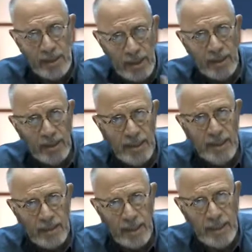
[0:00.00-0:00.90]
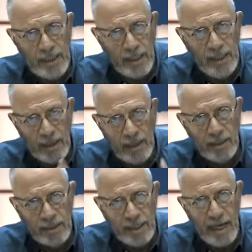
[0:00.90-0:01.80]
illegally here,
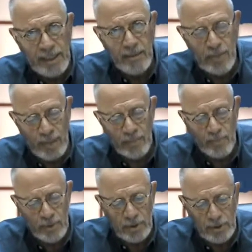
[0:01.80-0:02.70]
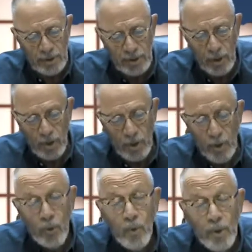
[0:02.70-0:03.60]
undocumented persons
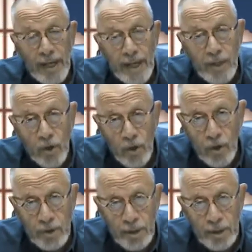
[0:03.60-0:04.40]
who get hurt.